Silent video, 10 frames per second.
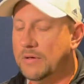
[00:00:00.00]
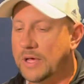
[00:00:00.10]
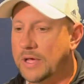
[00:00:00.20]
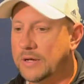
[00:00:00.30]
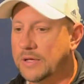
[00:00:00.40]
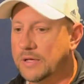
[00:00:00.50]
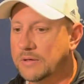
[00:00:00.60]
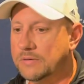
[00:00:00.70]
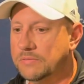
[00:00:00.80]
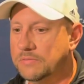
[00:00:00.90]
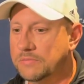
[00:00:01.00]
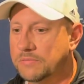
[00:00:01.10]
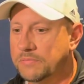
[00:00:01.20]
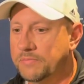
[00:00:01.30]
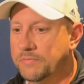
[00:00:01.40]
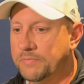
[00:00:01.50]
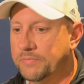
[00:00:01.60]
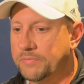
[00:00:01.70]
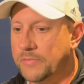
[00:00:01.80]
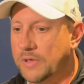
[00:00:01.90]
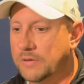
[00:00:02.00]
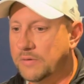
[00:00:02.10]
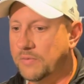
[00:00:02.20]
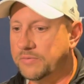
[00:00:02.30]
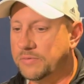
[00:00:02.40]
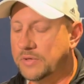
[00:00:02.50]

And it was,